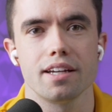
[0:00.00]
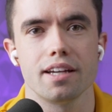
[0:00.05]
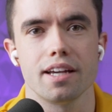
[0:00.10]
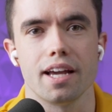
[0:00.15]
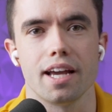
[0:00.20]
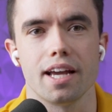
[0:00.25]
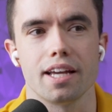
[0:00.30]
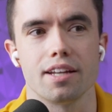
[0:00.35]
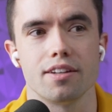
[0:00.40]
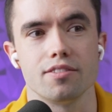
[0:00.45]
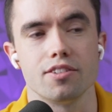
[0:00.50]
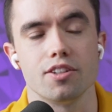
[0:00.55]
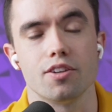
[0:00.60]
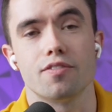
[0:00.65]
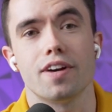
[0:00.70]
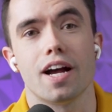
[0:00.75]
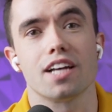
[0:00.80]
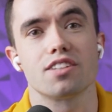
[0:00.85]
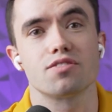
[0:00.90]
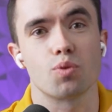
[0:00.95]
And
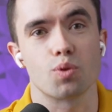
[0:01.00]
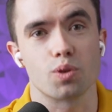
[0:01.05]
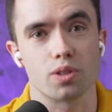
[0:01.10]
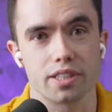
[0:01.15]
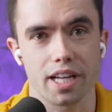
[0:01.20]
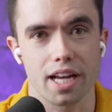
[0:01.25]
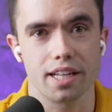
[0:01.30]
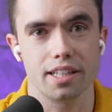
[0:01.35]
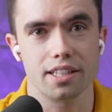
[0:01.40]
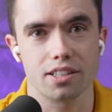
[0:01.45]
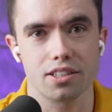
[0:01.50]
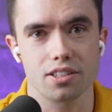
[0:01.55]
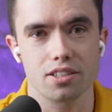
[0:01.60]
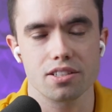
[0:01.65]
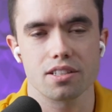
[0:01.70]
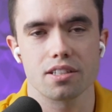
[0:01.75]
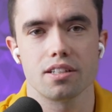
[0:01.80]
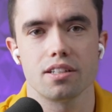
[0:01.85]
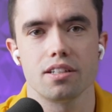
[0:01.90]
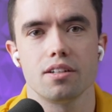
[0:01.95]
fast forward 10
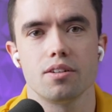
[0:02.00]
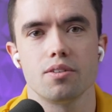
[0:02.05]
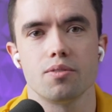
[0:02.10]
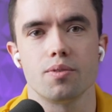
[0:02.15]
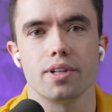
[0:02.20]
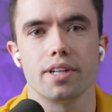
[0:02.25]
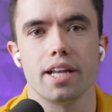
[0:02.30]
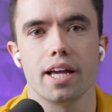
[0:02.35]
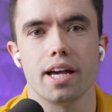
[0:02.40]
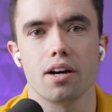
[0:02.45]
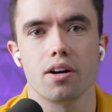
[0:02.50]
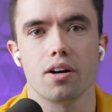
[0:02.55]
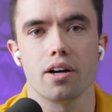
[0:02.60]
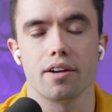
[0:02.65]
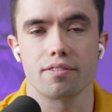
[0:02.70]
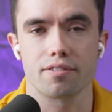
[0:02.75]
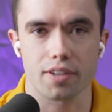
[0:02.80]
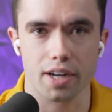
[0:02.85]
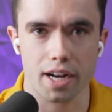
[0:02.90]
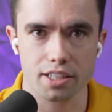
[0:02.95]
years, we now
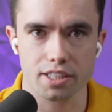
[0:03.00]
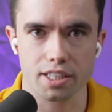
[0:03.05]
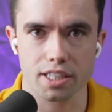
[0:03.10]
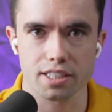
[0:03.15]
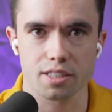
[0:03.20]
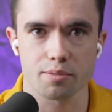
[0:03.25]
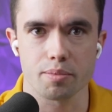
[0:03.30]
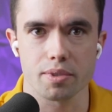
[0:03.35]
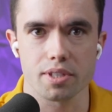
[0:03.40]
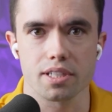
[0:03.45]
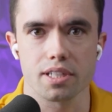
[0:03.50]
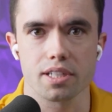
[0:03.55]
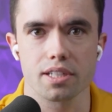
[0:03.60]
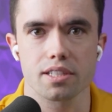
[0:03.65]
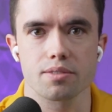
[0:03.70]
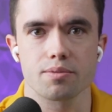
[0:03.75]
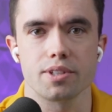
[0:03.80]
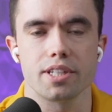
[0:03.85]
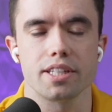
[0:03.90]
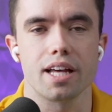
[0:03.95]
have franchised the
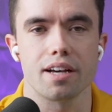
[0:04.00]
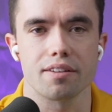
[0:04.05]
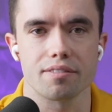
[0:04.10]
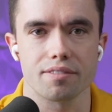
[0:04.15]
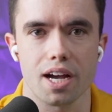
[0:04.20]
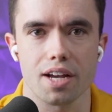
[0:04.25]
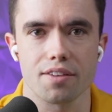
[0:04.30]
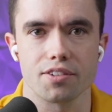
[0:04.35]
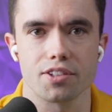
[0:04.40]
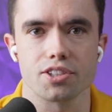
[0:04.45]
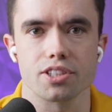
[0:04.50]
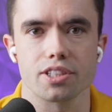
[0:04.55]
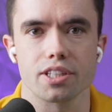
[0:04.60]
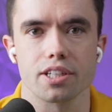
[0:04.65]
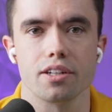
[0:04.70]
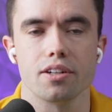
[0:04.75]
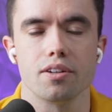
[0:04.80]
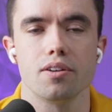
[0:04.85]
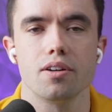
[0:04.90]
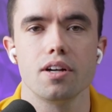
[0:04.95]
business. We did that 5 years
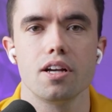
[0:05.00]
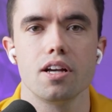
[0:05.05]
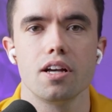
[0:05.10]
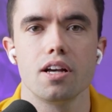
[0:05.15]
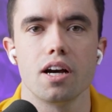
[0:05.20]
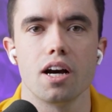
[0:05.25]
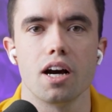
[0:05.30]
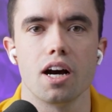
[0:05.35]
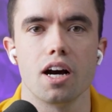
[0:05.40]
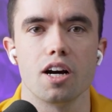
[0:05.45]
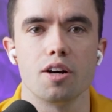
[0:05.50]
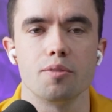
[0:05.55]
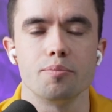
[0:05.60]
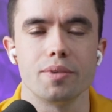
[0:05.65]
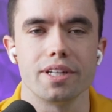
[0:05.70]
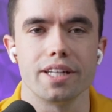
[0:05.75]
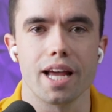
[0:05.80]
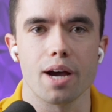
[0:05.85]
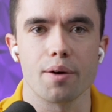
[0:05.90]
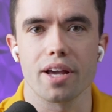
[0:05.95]
ago,
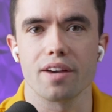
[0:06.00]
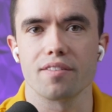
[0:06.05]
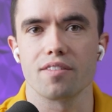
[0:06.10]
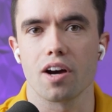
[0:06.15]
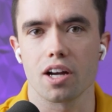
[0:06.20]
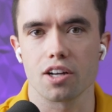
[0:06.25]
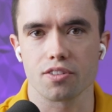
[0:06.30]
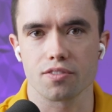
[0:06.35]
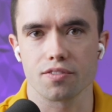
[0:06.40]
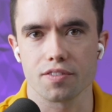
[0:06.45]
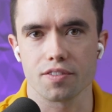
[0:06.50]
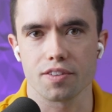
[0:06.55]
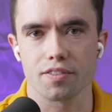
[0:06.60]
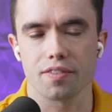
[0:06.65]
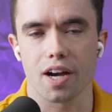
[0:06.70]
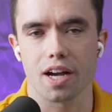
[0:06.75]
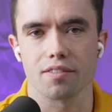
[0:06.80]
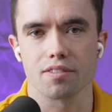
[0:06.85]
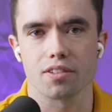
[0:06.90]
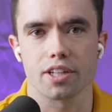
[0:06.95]
but now we have
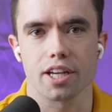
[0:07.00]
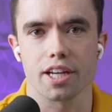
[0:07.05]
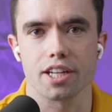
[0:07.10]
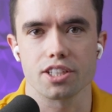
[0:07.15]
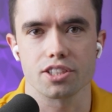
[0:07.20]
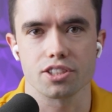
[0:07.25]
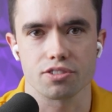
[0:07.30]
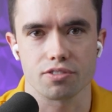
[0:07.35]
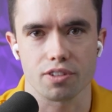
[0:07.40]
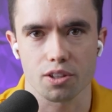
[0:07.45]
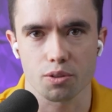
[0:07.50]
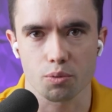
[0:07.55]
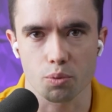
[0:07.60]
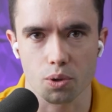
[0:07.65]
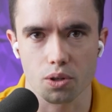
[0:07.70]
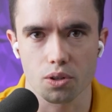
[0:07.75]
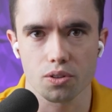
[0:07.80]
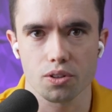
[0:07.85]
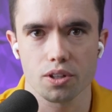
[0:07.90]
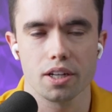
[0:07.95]
155 locations around the
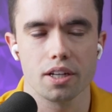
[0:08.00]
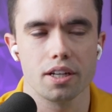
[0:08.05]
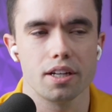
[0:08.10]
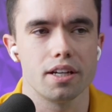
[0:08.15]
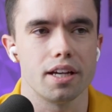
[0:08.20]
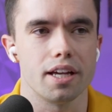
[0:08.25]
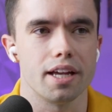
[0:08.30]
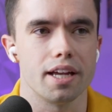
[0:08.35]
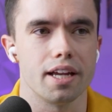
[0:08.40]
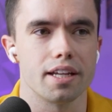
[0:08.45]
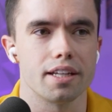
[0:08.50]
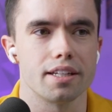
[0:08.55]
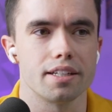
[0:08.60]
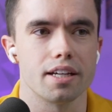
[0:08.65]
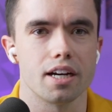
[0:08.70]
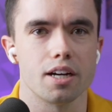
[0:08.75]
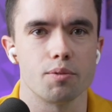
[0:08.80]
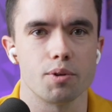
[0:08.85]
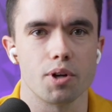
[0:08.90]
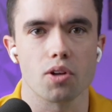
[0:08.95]
world. And
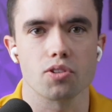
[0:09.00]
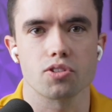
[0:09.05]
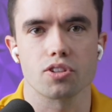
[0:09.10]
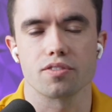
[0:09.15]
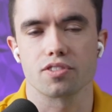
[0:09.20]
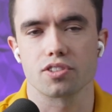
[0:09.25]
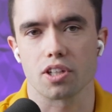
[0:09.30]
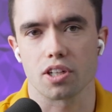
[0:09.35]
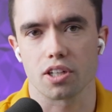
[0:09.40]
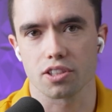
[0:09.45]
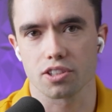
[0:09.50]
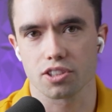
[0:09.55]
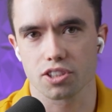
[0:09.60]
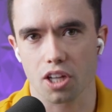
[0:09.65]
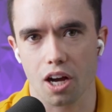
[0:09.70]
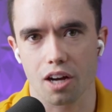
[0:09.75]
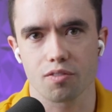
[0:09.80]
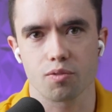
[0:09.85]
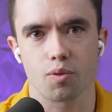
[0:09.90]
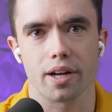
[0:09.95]
we also have started
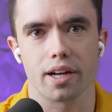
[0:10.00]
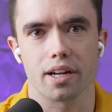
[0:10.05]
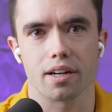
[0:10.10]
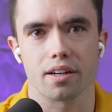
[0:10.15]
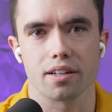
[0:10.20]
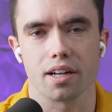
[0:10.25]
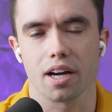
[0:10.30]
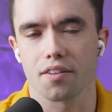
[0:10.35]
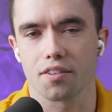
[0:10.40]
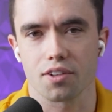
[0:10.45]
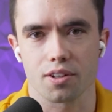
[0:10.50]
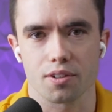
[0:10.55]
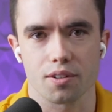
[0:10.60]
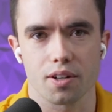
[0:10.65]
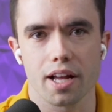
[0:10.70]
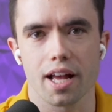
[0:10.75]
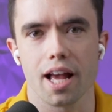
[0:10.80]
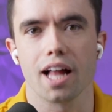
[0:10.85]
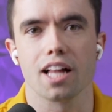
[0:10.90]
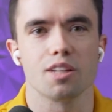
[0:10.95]
software and other
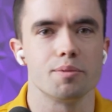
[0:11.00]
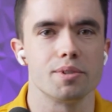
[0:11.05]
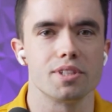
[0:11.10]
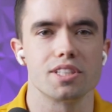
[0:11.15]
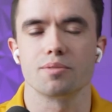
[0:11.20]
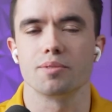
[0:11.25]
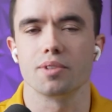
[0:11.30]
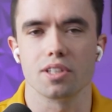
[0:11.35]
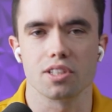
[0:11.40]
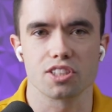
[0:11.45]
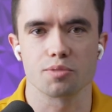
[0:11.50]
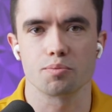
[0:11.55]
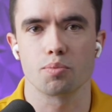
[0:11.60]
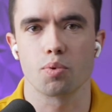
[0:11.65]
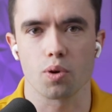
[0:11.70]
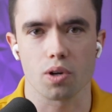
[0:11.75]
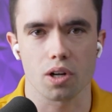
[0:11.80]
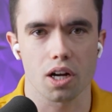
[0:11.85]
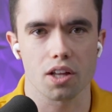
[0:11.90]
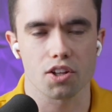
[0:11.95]
elements to be able to
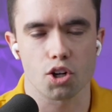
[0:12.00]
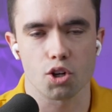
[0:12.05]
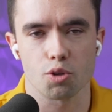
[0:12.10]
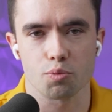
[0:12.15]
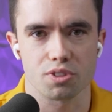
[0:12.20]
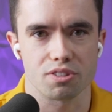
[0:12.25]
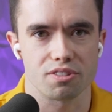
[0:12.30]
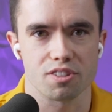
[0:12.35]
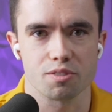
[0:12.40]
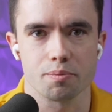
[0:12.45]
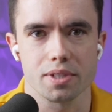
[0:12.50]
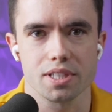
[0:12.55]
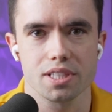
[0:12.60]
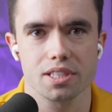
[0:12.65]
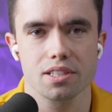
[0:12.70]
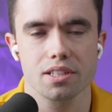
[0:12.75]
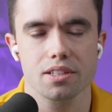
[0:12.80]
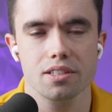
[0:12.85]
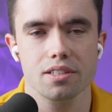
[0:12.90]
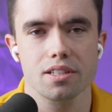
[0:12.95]
support other home service
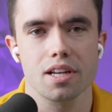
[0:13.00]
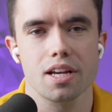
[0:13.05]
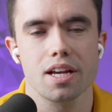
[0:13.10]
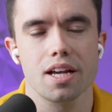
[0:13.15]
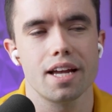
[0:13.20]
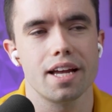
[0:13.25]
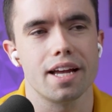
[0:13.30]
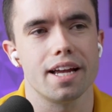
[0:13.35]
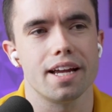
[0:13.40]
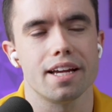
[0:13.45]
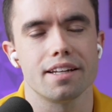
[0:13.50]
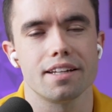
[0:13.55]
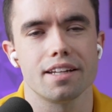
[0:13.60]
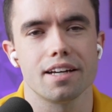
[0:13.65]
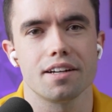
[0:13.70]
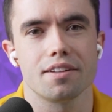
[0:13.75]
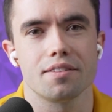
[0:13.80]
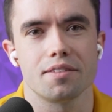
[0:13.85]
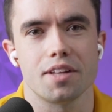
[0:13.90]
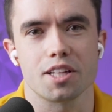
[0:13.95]
businesses. And
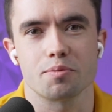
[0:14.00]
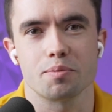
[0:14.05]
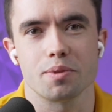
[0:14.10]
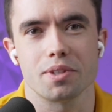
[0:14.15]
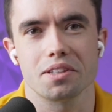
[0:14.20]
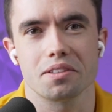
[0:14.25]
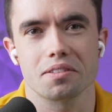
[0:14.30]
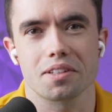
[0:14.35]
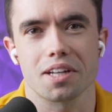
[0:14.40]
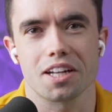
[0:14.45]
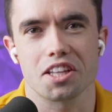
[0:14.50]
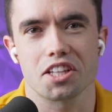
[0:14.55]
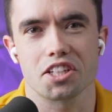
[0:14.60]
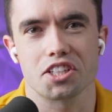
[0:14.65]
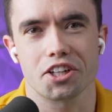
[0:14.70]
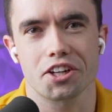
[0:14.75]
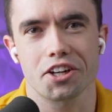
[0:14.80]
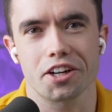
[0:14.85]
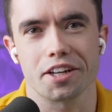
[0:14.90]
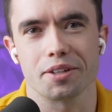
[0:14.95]
that's been kind of the
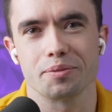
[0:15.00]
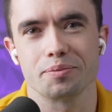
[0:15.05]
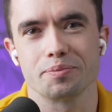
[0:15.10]
journey.